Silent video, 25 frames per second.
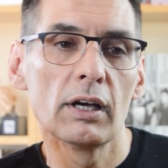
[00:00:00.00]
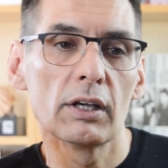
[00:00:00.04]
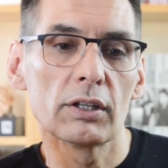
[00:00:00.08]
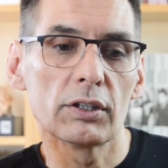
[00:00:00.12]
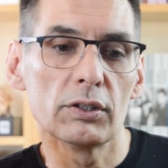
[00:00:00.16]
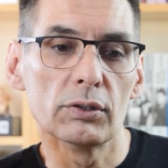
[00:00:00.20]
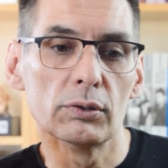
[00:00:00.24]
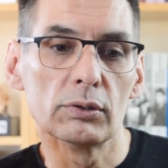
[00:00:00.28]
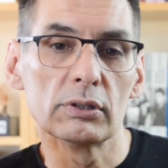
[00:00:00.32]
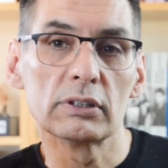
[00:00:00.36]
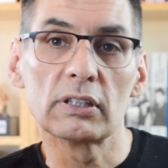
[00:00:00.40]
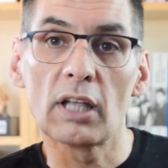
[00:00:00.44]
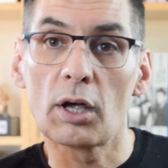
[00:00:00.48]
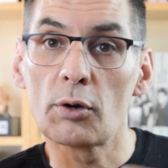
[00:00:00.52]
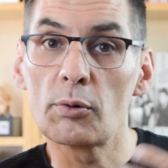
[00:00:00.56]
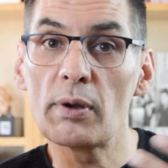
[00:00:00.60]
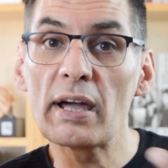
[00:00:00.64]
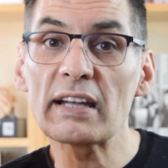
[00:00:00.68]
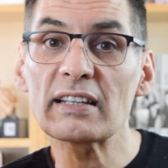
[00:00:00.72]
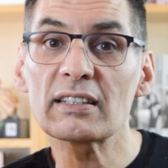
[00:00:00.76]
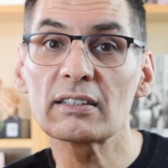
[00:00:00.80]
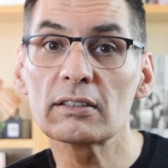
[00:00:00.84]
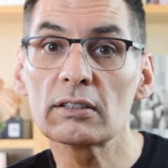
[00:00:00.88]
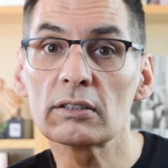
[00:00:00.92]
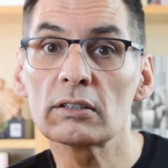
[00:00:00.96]
You
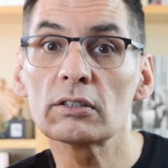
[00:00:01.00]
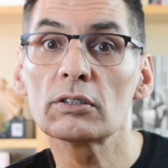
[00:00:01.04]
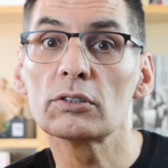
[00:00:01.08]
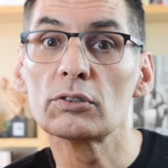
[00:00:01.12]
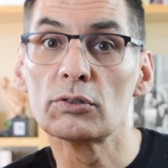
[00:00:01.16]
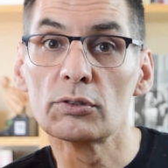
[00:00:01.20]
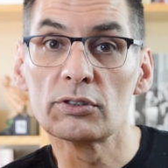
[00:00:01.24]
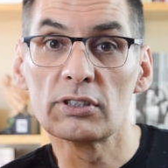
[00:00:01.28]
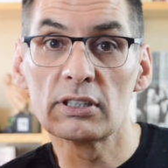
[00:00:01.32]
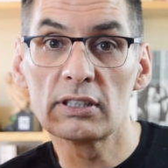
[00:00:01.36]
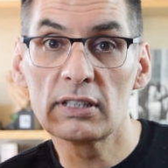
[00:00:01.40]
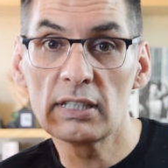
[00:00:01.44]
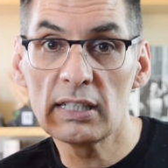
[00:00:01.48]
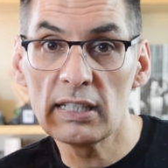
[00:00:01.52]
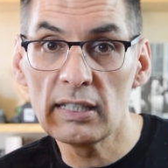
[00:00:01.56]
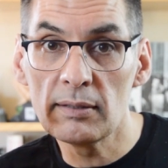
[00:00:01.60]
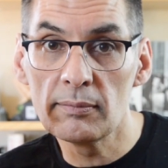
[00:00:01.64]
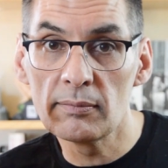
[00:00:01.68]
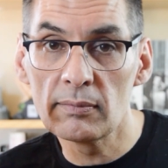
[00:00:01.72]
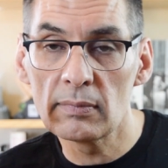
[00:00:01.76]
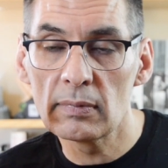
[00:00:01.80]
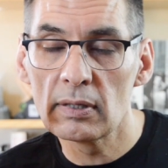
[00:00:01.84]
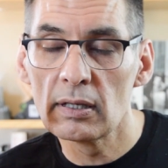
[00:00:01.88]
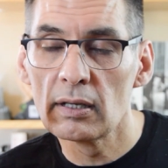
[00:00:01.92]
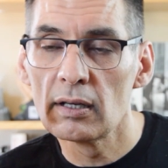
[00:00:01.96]
direct it to the
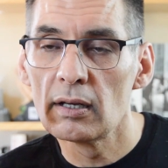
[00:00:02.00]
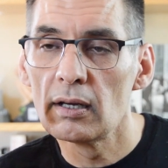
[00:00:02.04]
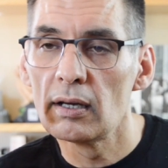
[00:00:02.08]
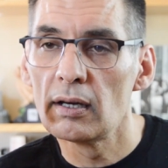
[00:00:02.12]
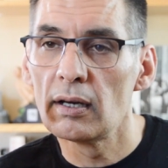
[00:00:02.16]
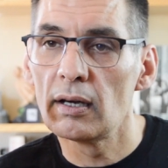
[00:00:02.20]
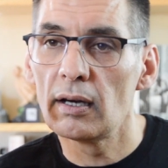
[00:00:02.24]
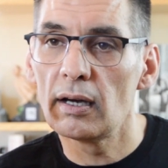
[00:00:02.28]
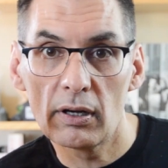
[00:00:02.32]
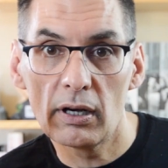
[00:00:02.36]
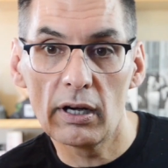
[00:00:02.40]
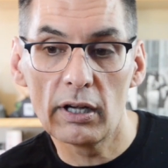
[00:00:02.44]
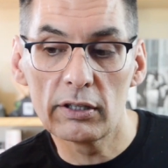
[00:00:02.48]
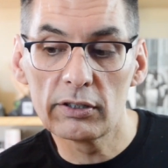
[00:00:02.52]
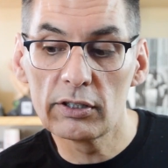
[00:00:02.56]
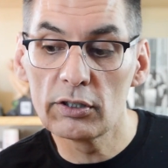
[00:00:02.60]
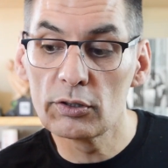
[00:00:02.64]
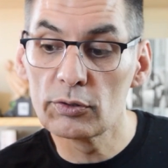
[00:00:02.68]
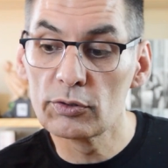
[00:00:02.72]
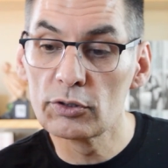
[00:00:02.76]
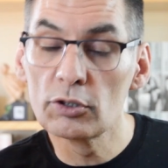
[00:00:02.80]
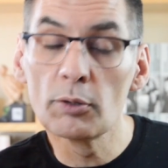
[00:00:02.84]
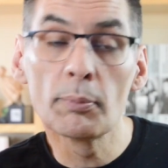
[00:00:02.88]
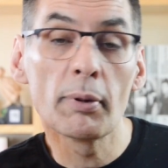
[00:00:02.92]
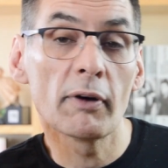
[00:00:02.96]
team and you
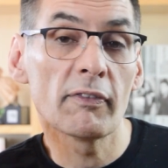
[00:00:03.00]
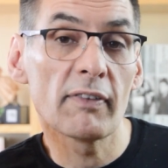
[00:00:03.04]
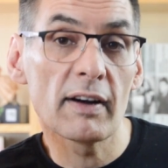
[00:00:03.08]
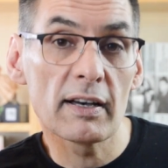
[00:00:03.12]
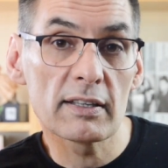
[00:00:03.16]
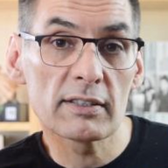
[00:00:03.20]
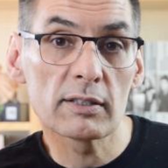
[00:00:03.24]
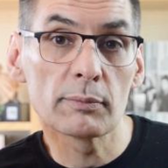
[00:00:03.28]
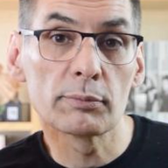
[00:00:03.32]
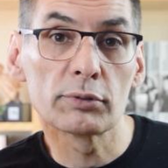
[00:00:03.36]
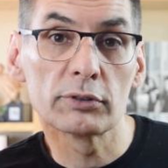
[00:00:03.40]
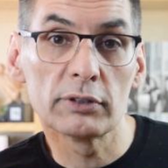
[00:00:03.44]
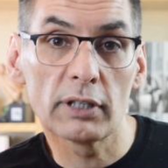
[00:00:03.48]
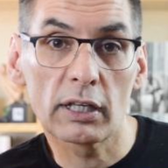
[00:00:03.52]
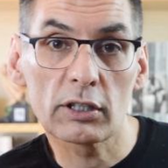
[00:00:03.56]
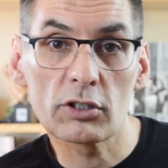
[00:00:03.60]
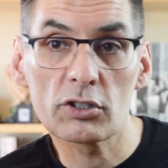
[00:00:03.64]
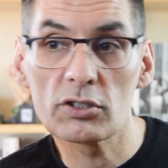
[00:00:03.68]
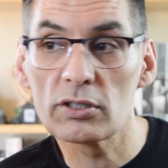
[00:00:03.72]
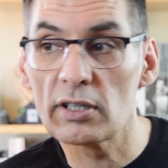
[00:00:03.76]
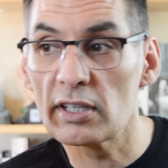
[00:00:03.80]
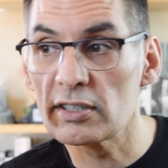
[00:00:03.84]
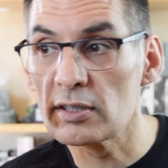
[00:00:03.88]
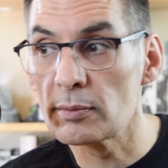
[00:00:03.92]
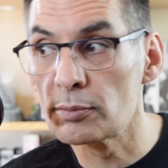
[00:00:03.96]
supervise the
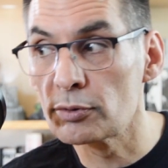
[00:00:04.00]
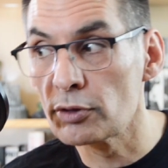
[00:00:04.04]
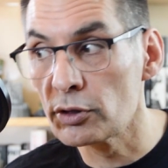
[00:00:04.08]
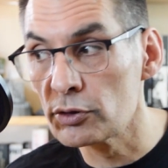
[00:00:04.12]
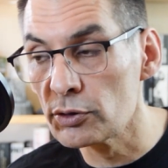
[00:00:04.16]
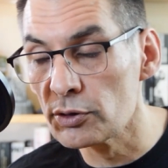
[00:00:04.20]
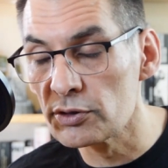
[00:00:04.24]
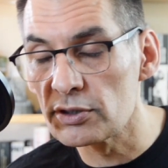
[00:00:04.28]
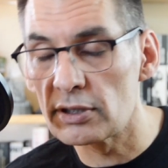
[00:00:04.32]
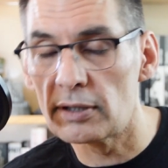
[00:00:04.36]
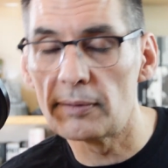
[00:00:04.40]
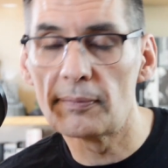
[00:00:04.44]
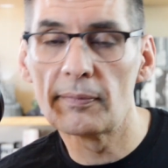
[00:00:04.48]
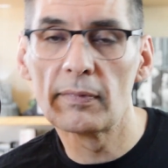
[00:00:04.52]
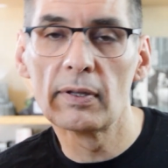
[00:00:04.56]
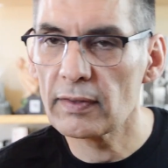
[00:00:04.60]
production as a producer.